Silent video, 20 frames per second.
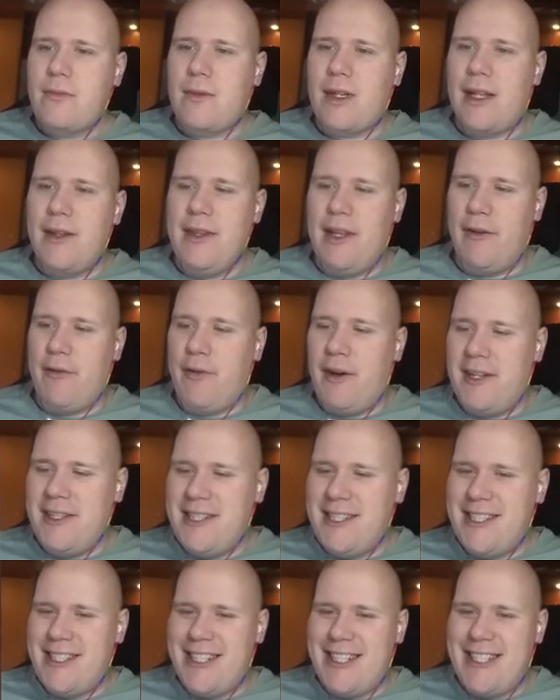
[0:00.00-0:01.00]
The
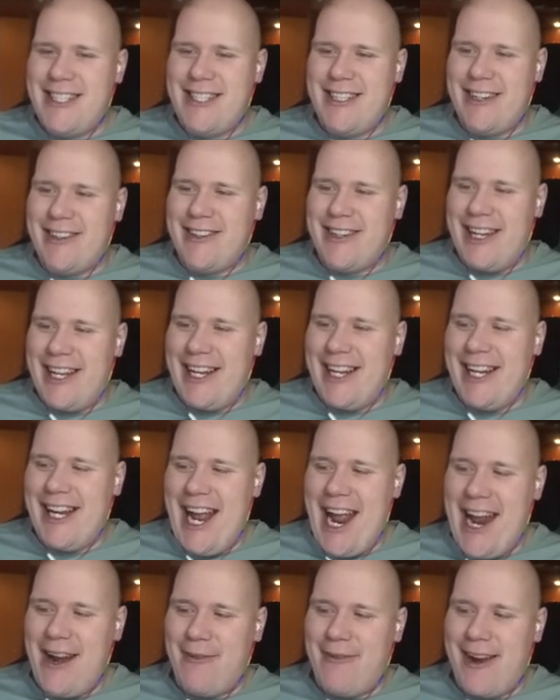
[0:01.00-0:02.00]
fun's just starting.
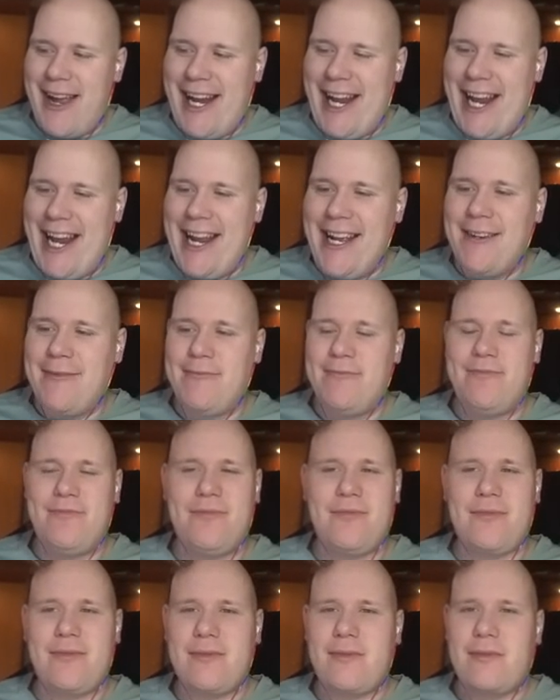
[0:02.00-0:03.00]
Get ready.
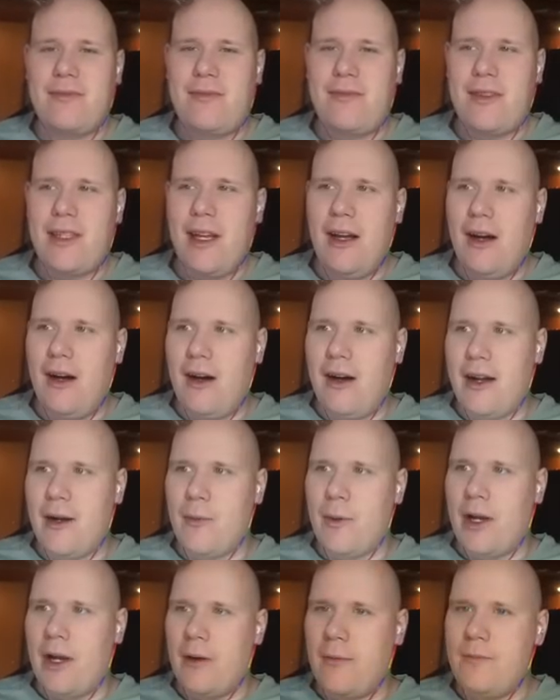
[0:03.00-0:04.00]
Oh, here
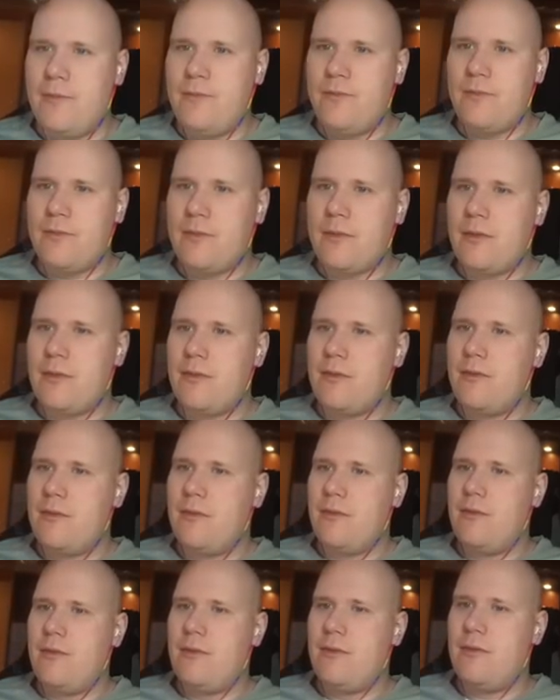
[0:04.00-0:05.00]
we go.
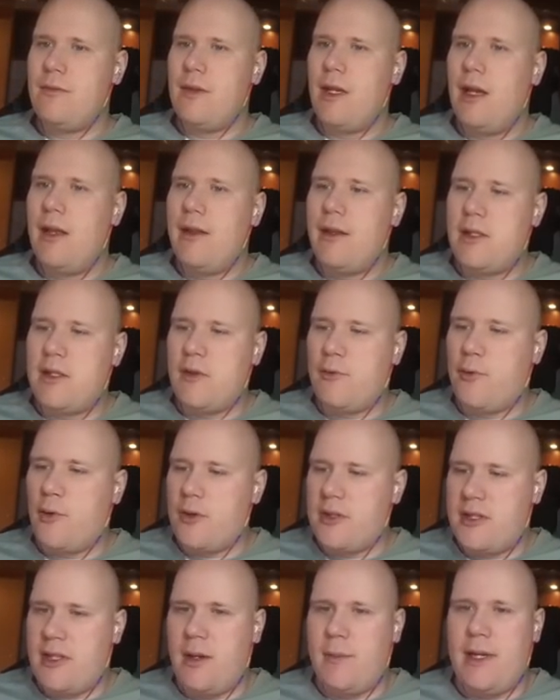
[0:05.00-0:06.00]
This is the
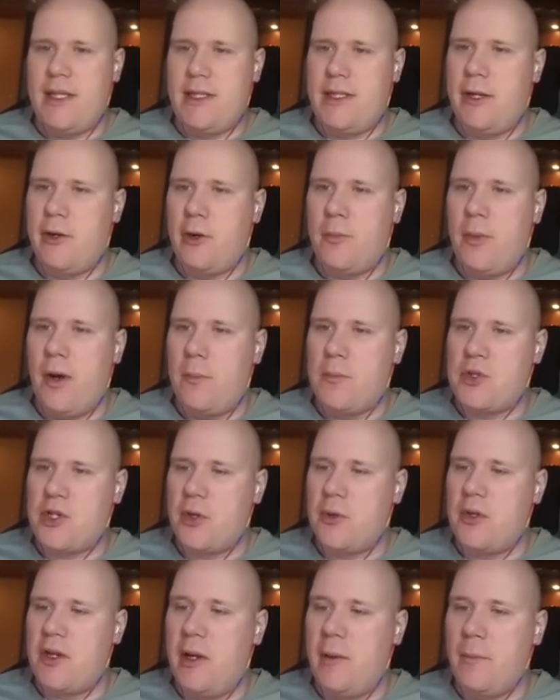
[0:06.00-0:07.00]
first time I see her pop
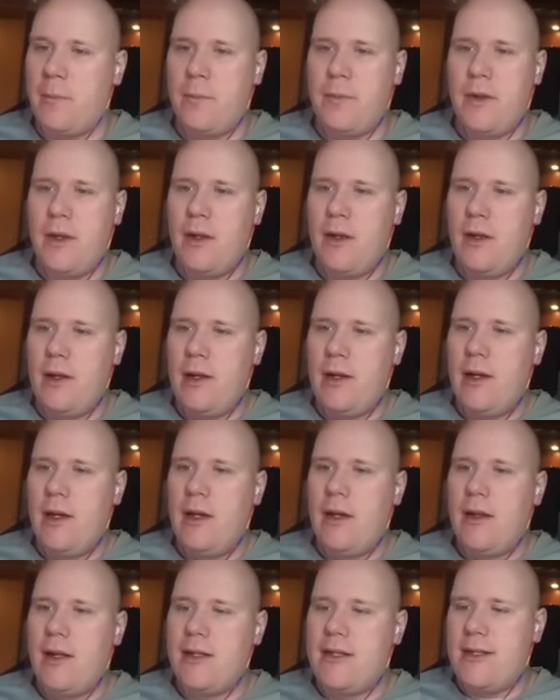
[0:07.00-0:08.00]
Showtime.
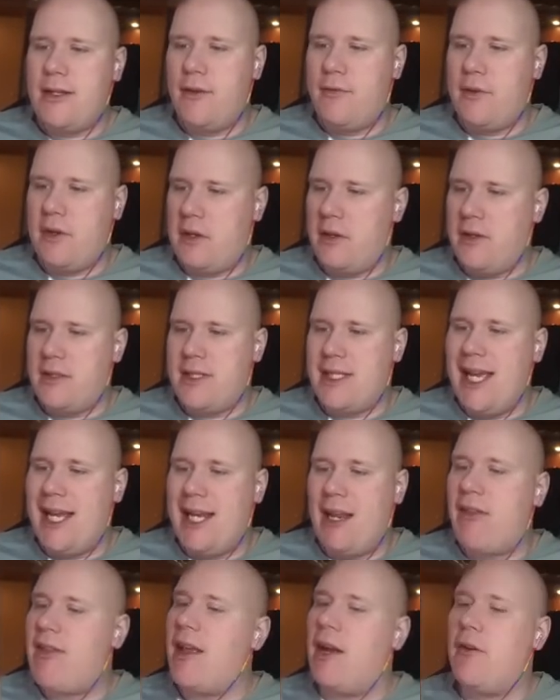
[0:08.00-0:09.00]
Let's see if it does
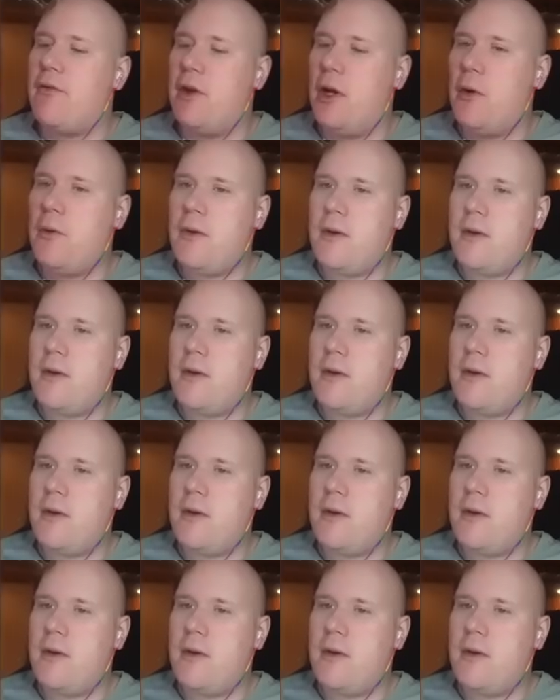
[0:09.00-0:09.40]
anything of note.